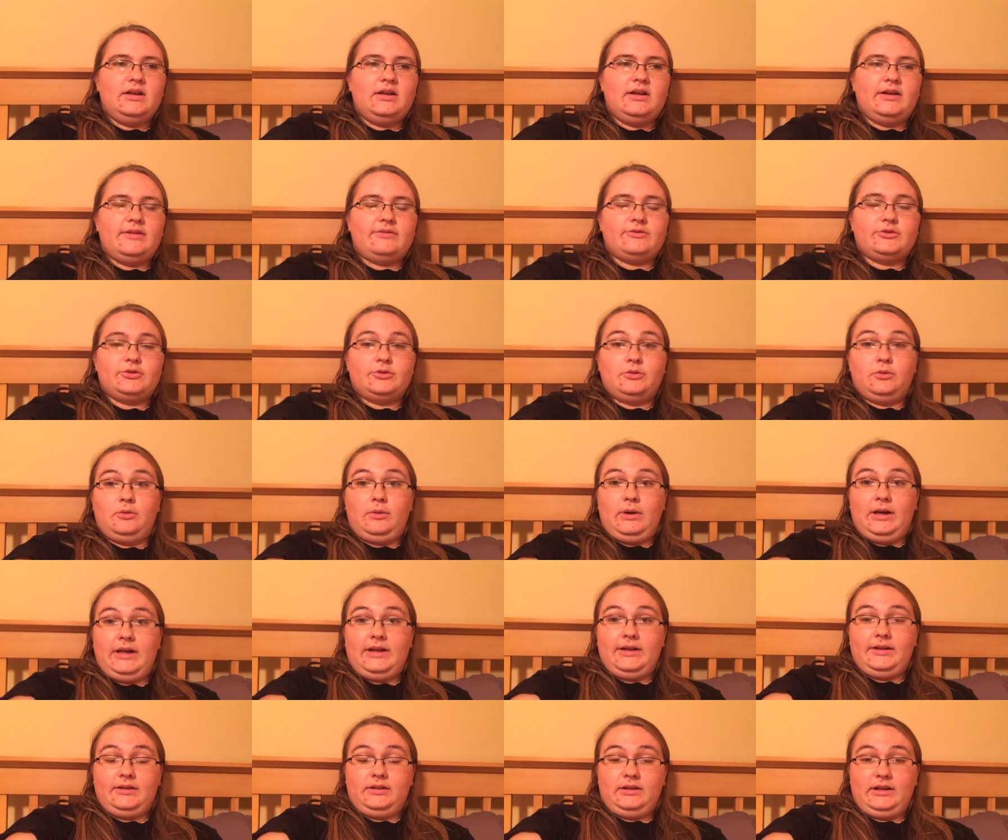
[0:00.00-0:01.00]
after a
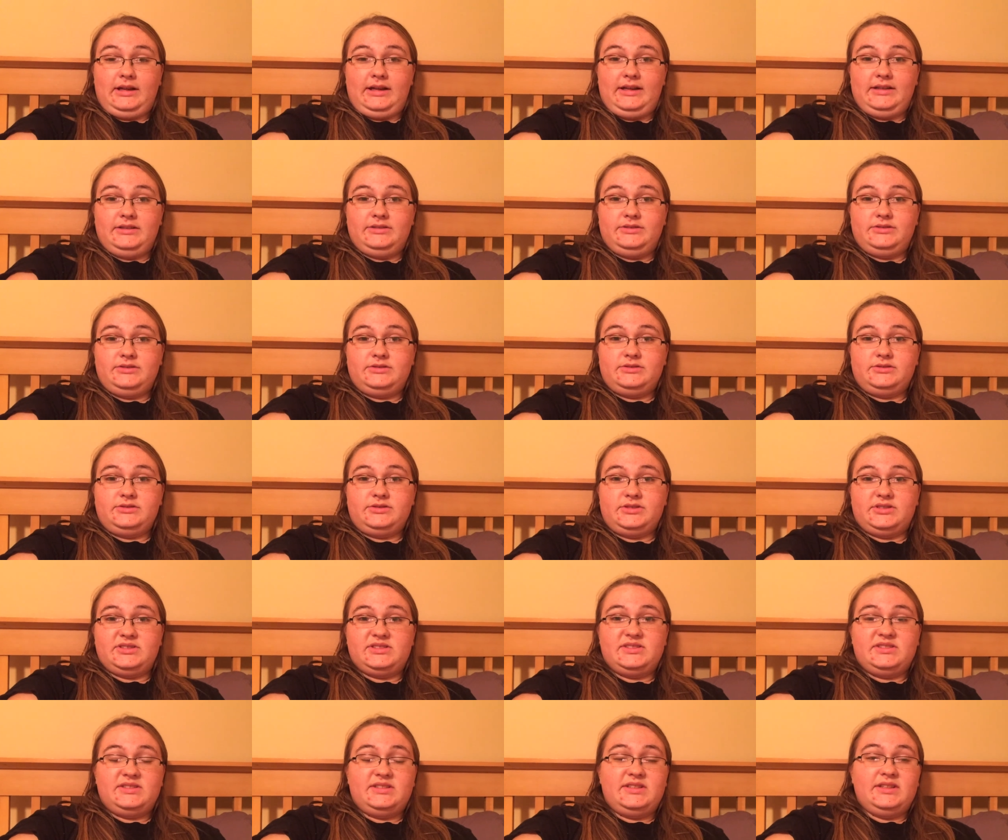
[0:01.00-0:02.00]
while, I
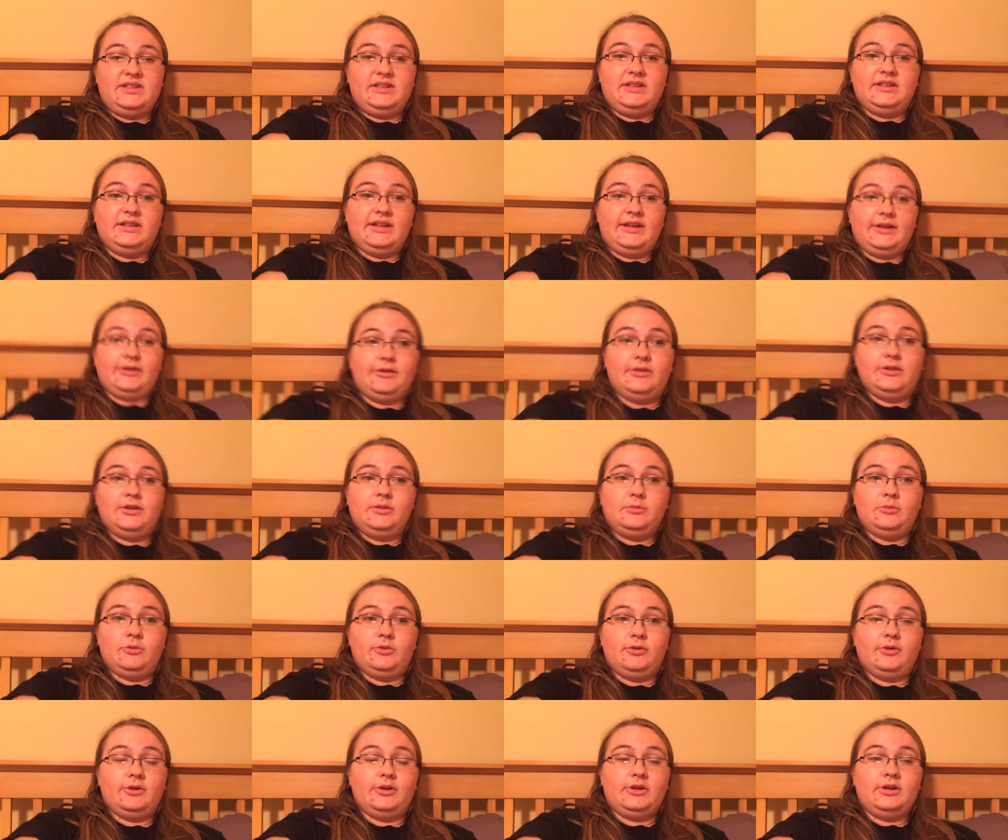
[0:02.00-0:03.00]
just didn't care
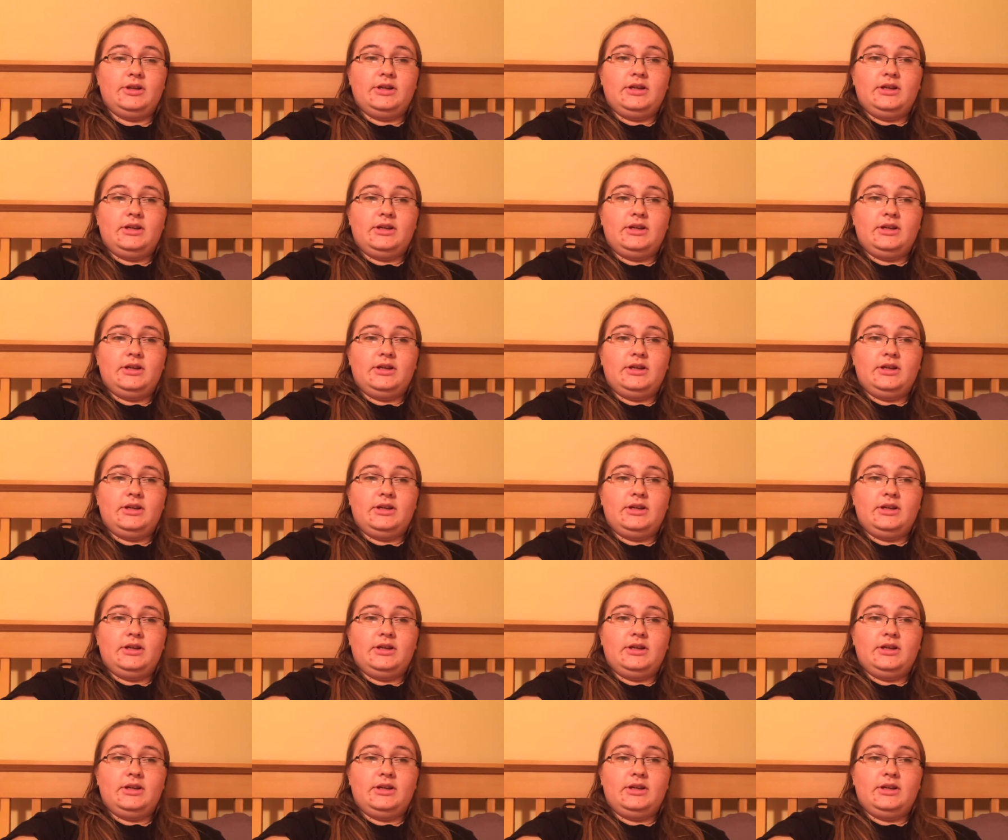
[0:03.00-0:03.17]
anymore.